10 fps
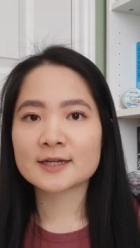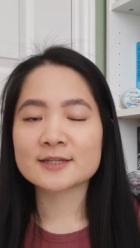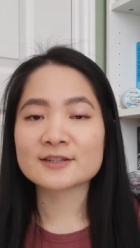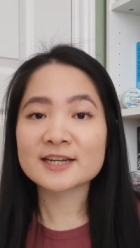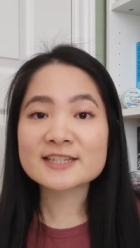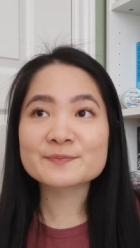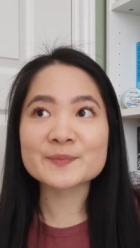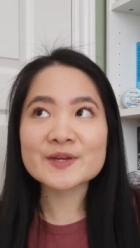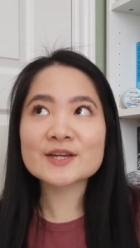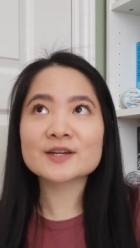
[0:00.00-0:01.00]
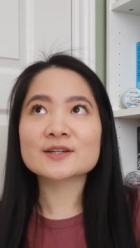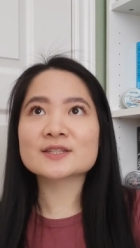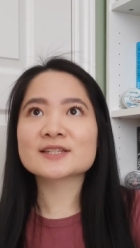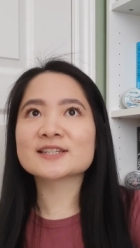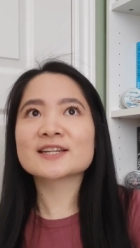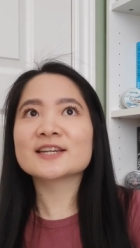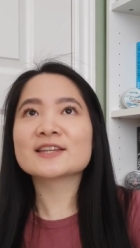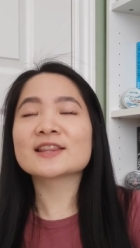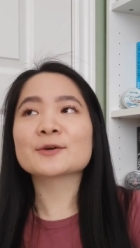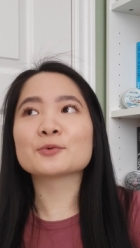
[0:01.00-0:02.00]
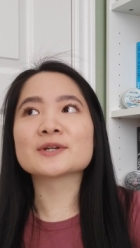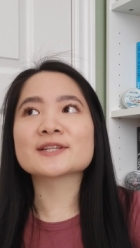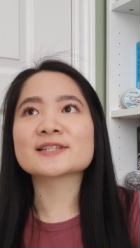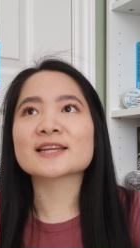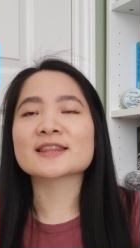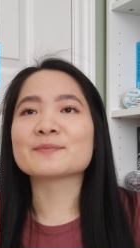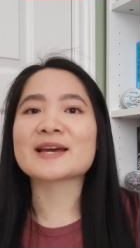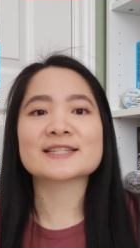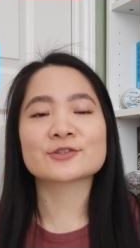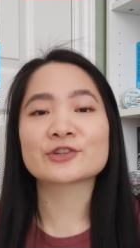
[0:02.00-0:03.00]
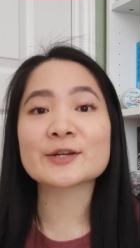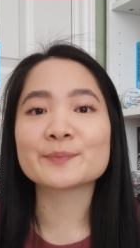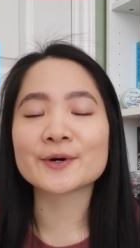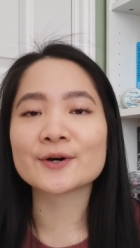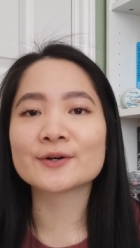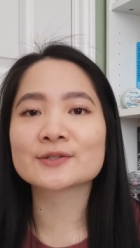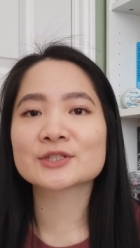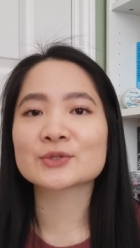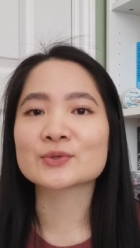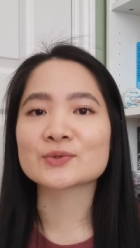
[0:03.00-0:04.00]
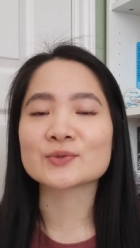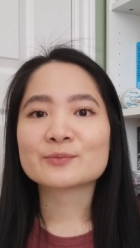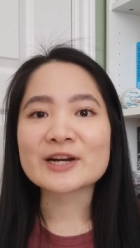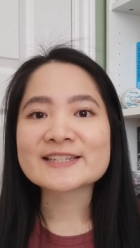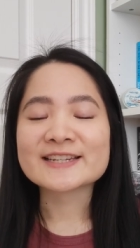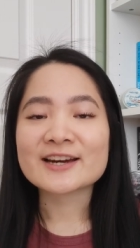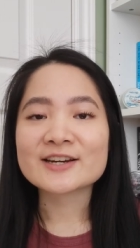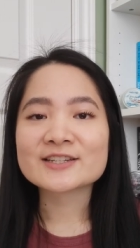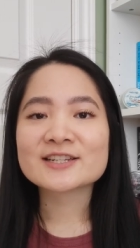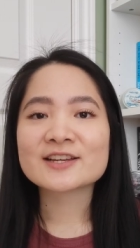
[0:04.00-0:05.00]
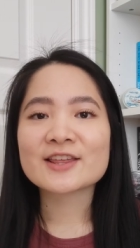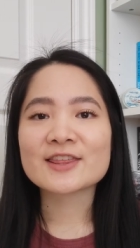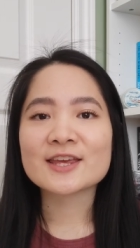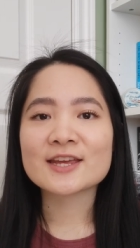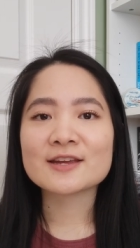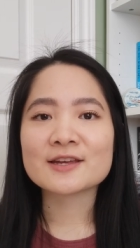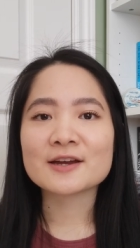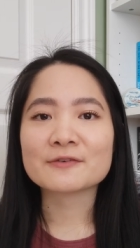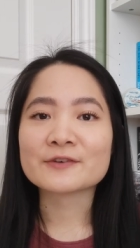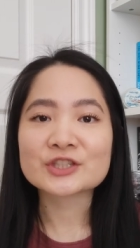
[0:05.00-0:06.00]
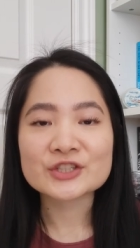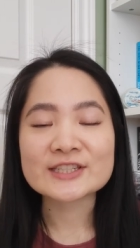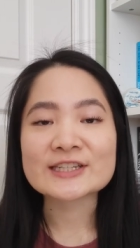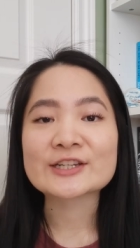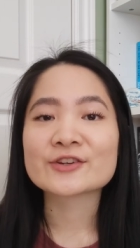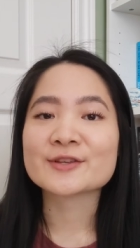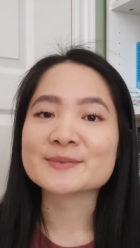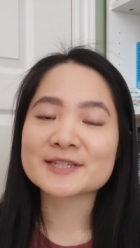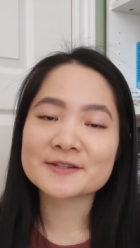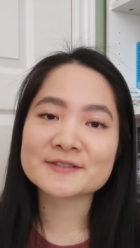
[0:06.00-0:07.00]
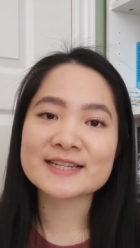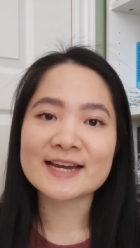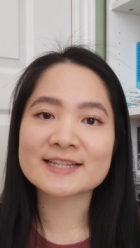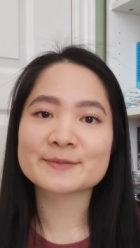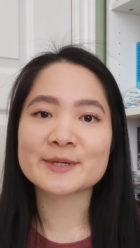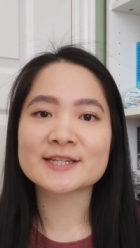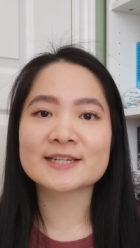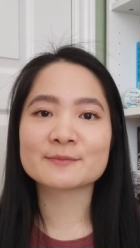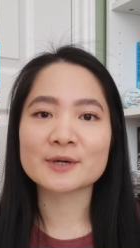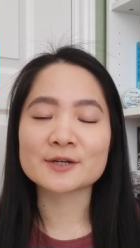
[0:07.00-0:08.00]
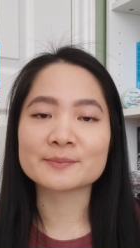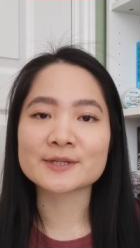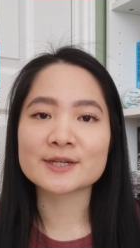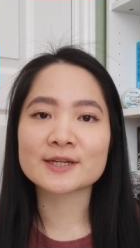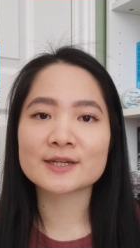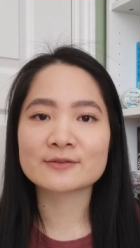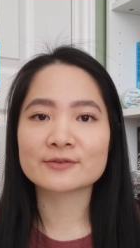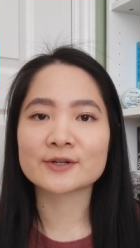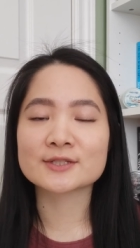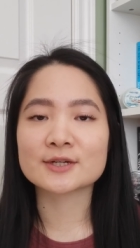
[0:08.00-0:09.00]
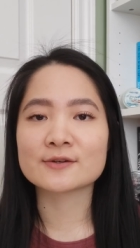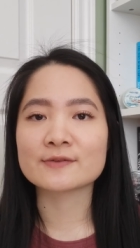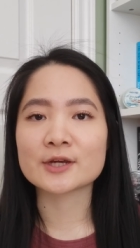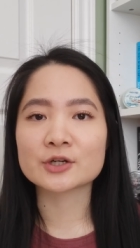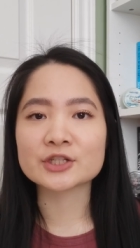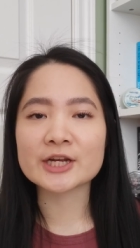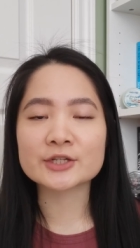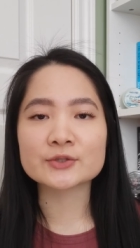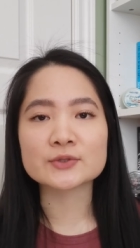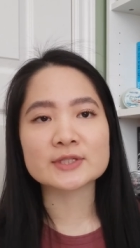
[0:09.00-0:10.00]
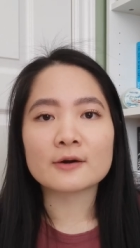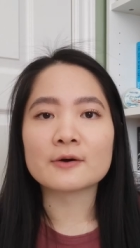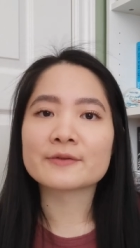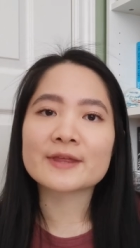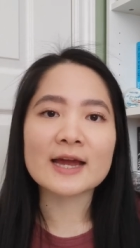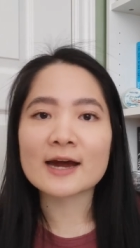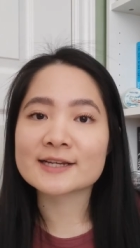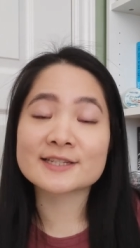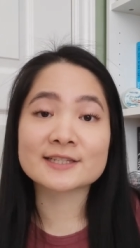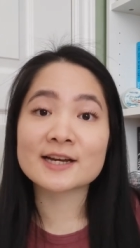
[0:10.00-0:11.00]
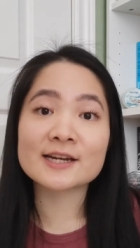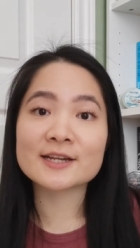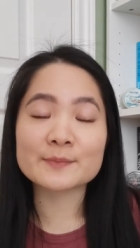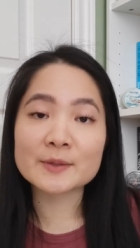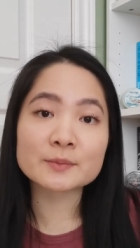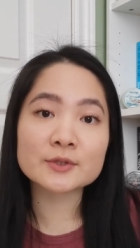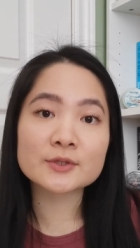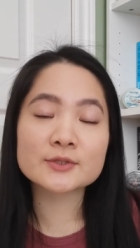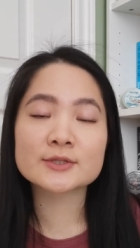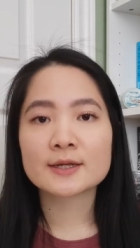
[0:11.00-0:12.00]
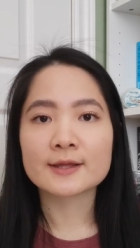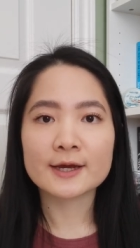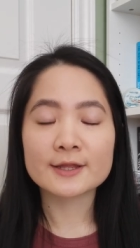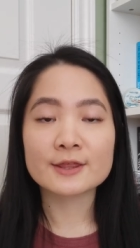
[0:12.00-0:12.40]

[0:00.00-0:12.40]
And the next big scene was like the masquerade ball. So Bryce and Hunt, they officially declare themselves as mates in public in front of the Archangels, all the high society members, that